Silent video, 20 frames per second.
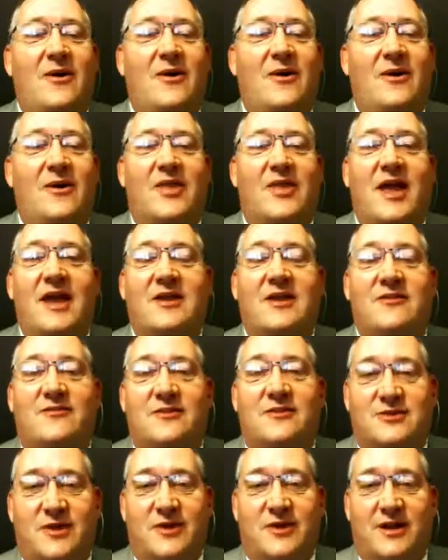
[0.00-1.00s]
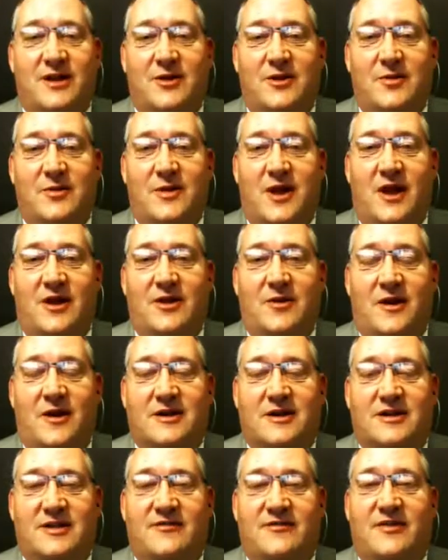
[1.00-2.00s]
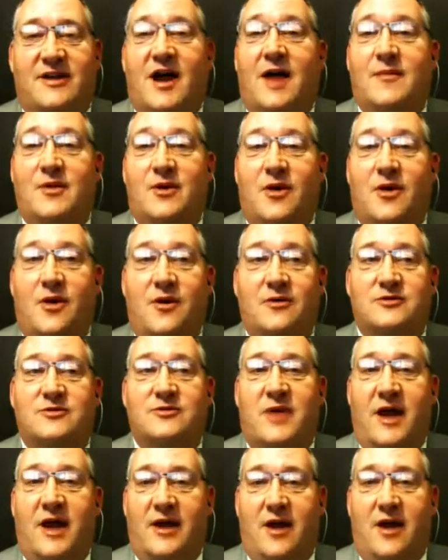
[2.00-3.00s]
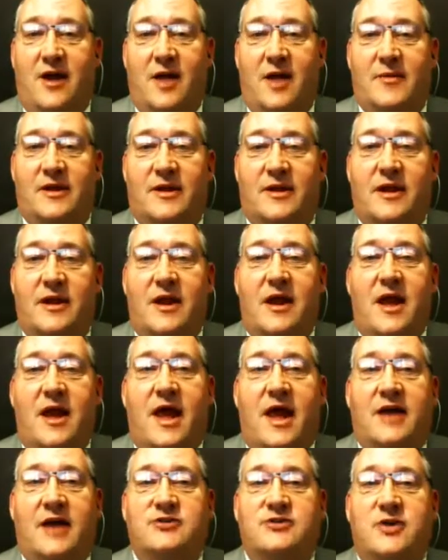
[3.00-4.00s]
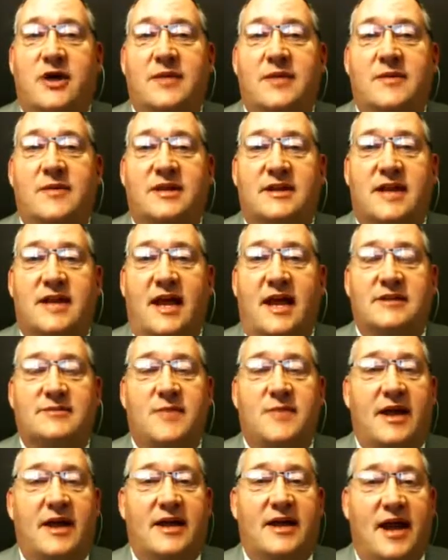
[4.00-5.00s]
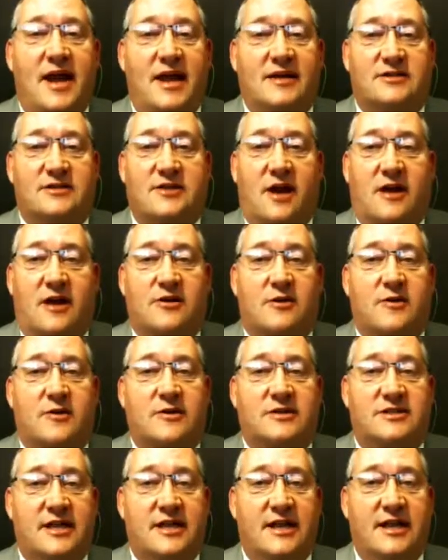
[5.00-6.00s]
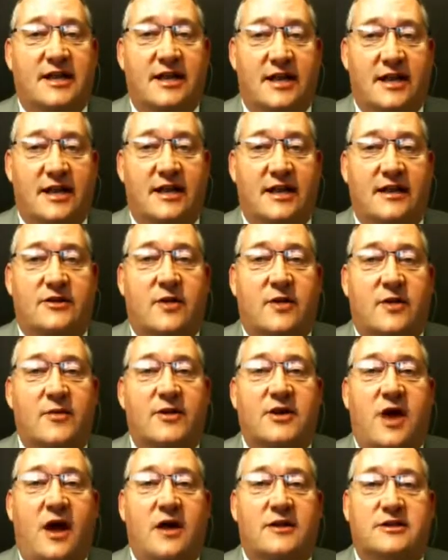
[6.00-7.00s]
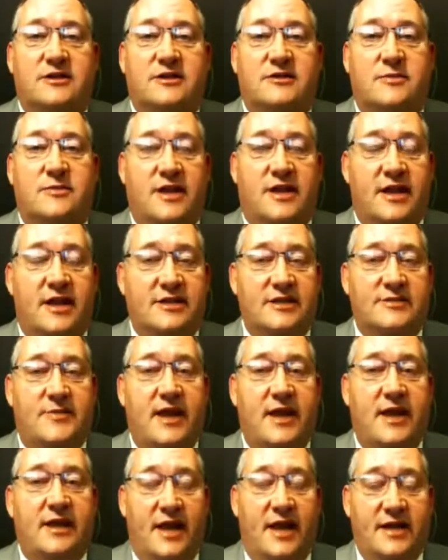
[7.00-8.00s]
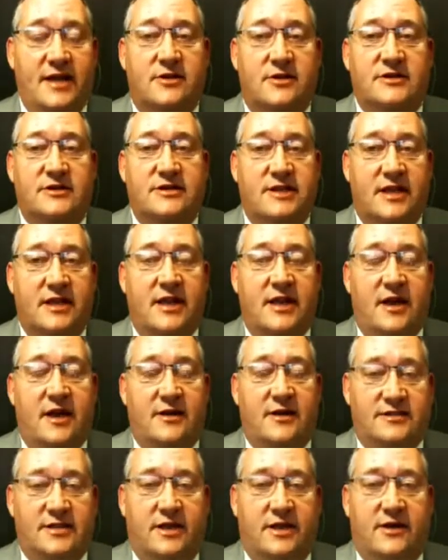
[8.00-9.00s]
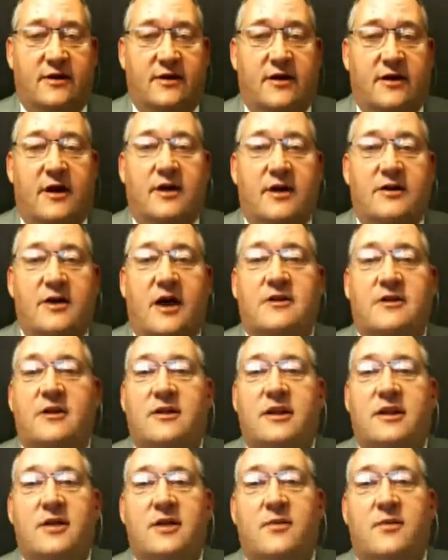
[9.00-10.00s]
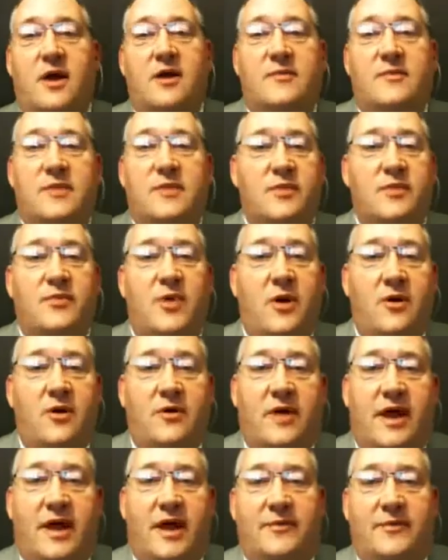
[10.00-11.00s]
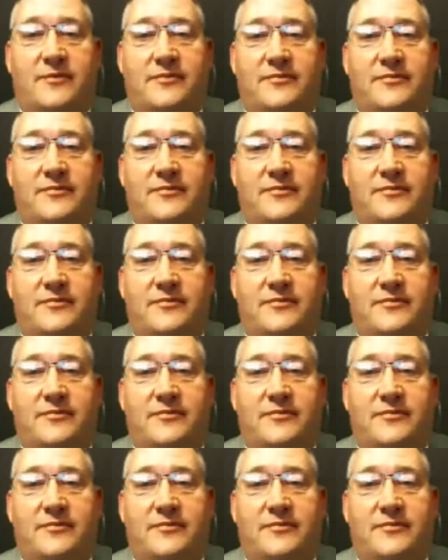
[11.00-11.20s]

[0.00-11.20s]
Hello, and thank you for joining UBI TV. I'm your host, Brad Harmon. And joining me today is my guest, Dr. Christine Lee, dermatologist with East Bay Laser and Skincare Center. Dr. Lee, welcome to the program.